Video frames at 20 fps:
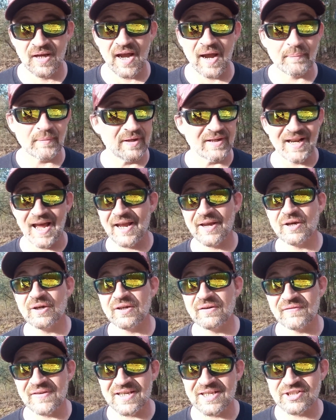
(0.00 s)
I mean, I
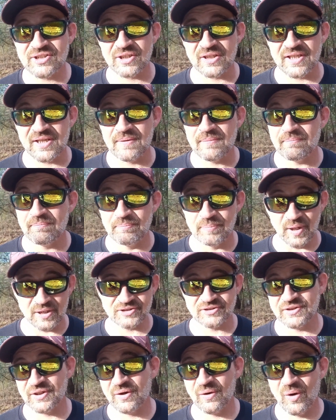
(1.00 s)
could have easily
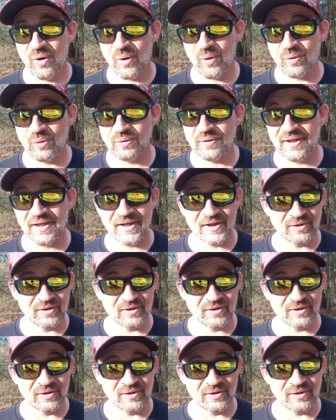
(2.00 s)
busted a hole